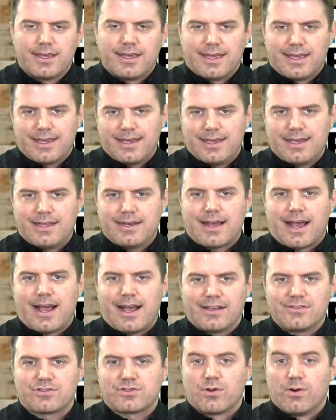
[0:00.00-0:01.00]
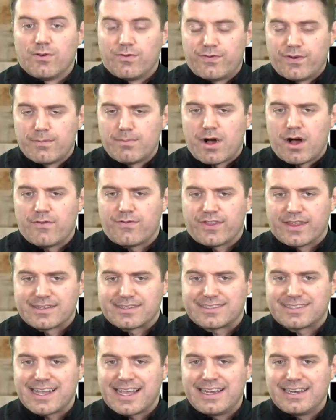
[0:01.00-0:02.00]
in high school football for the
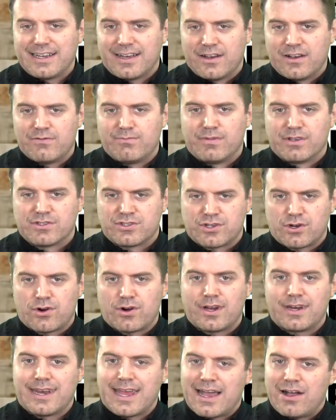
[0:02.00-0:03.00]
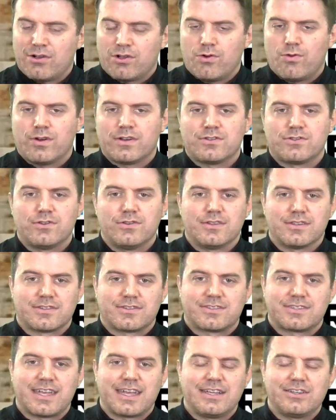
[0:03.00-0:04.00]
state of Missouri, now going to the
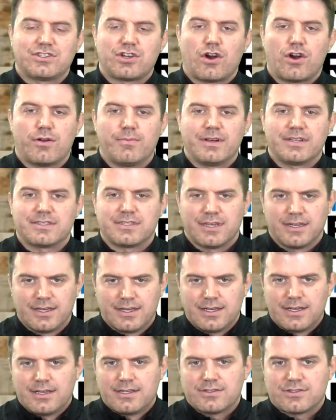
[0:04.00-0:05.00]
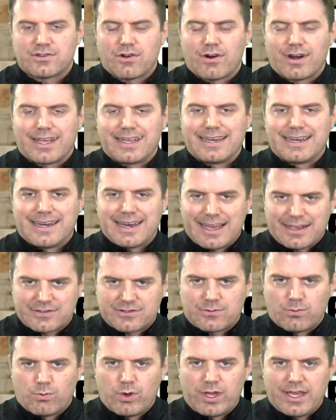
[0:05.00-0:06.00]
state tournament starting
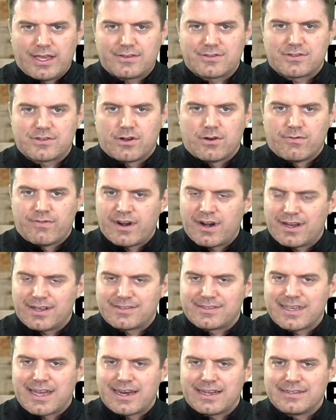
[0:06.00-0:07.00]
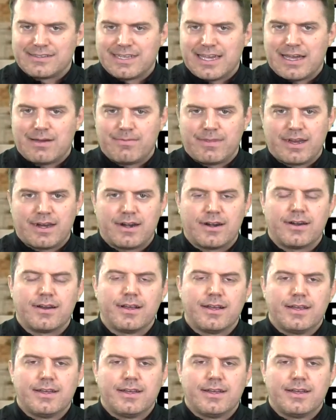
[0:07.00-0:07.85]
next week. So very exciting time there